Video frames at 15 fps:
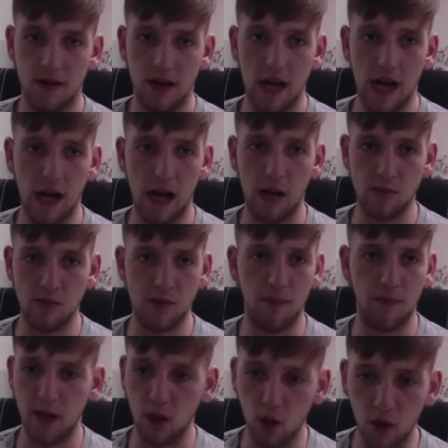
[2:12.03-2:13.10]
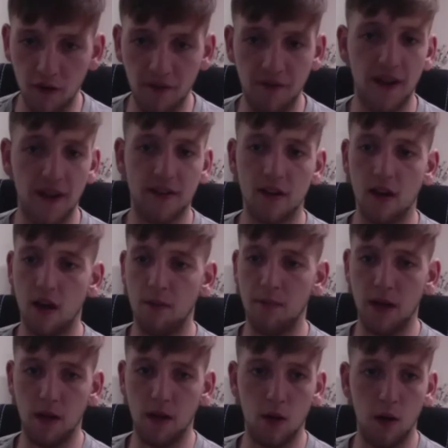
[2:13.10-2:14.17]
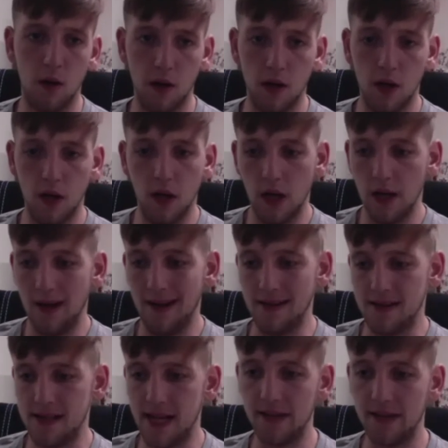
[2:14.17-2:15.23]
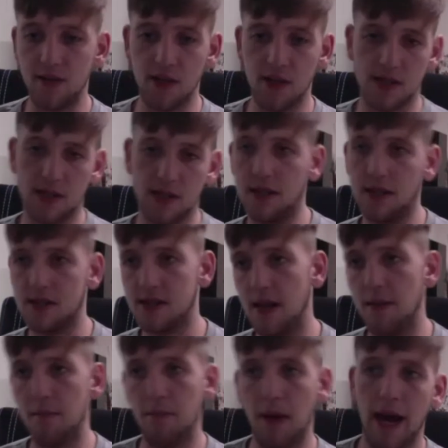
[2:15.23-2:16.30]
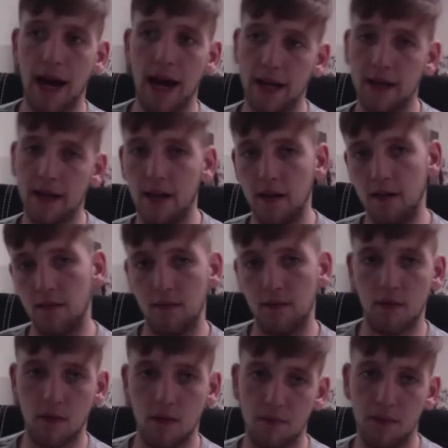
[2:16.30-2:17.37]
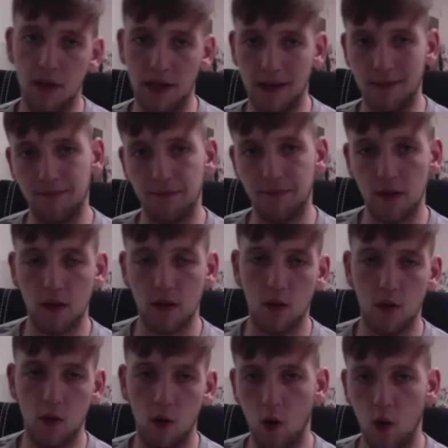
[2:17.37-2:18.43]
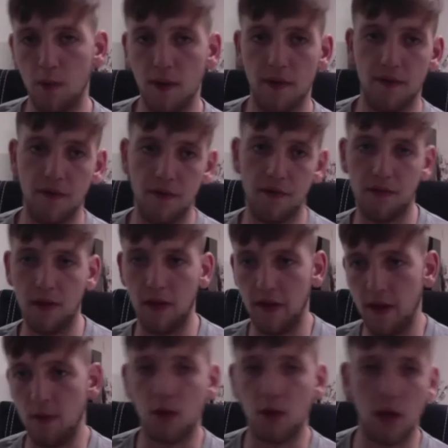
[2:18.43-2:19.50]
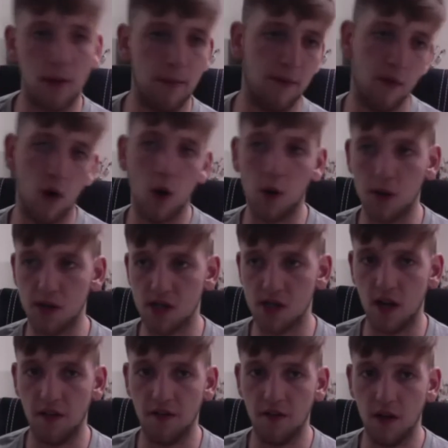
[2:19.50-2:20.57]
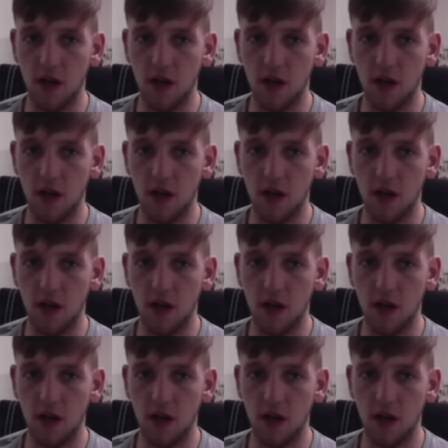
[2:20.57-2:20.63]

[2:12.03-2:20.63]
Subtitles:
I've been a lot fitter. I've been a lot, instead of just kind of sitting back and like hoping that they would come forward and stuff,